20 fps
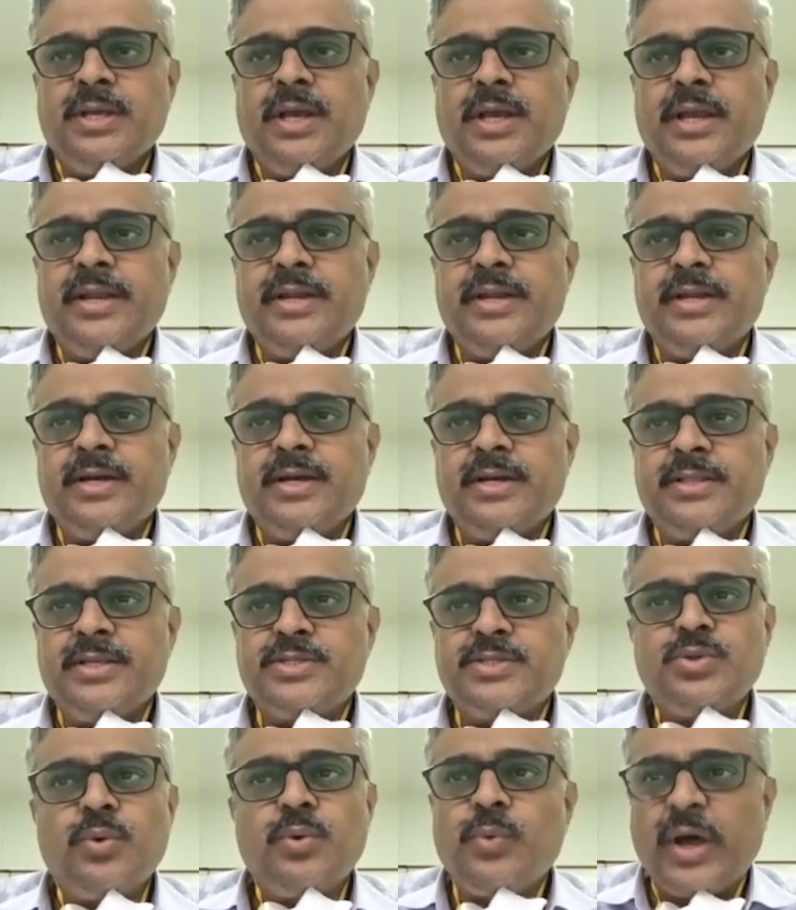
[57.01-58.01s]
and
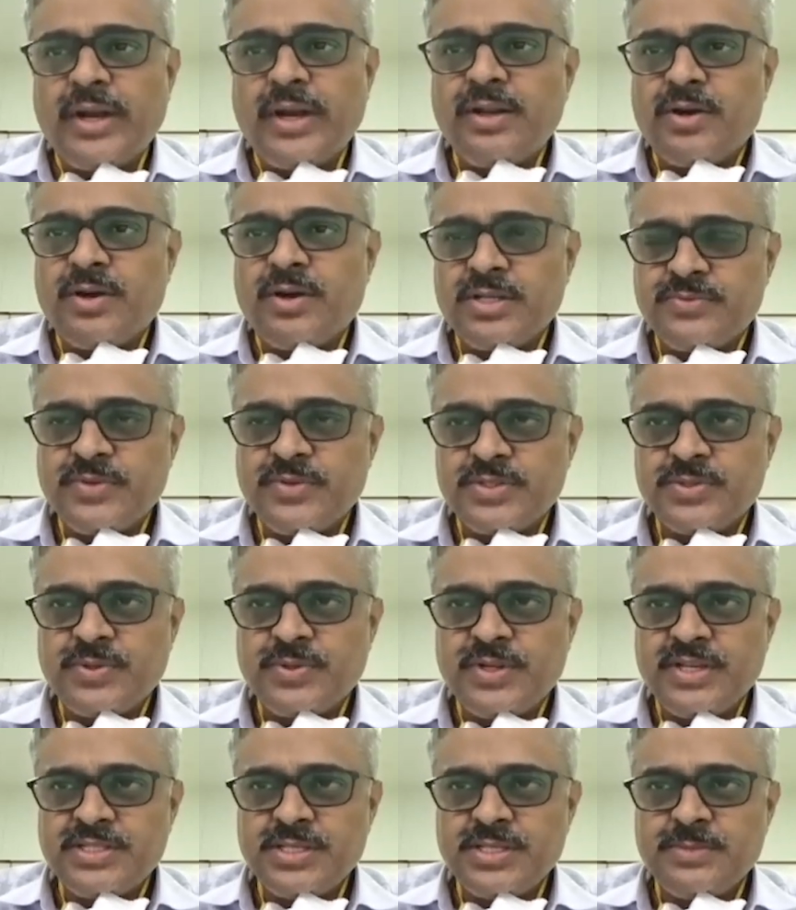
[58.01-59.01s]
there's no one cause for
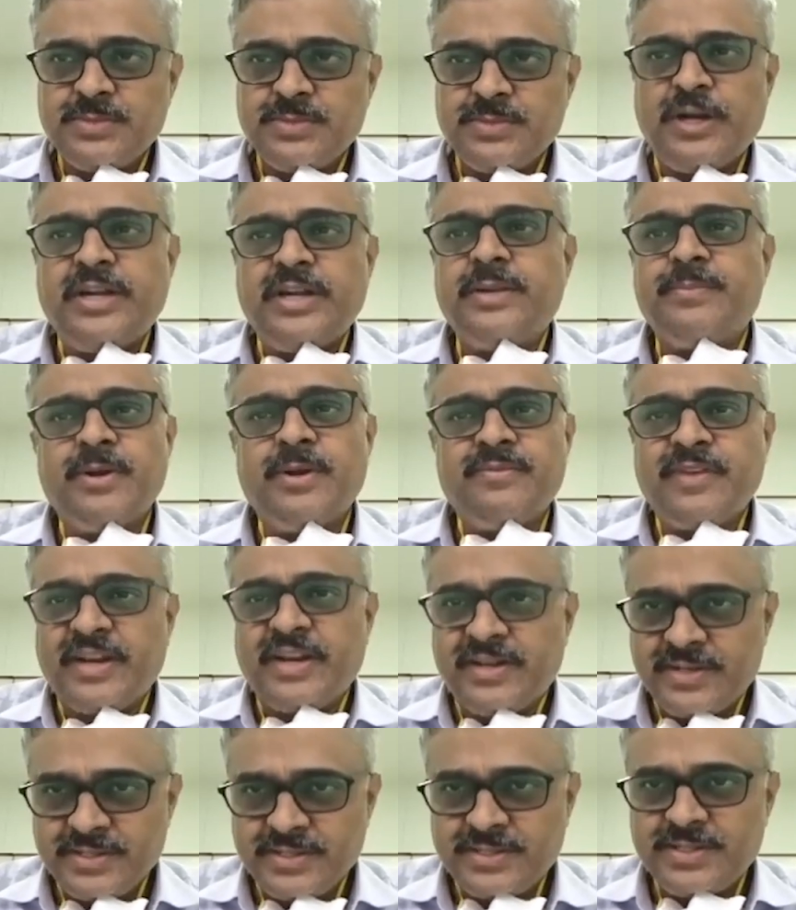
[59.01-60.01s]
psoriasis. Multiple
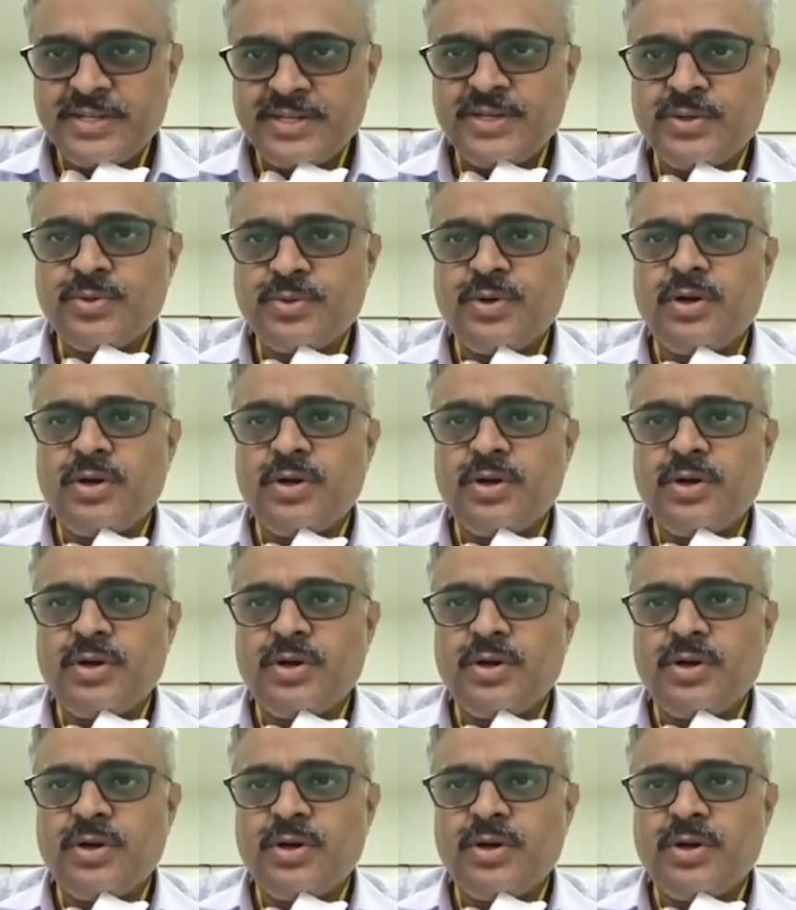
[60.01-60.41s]
factors tend to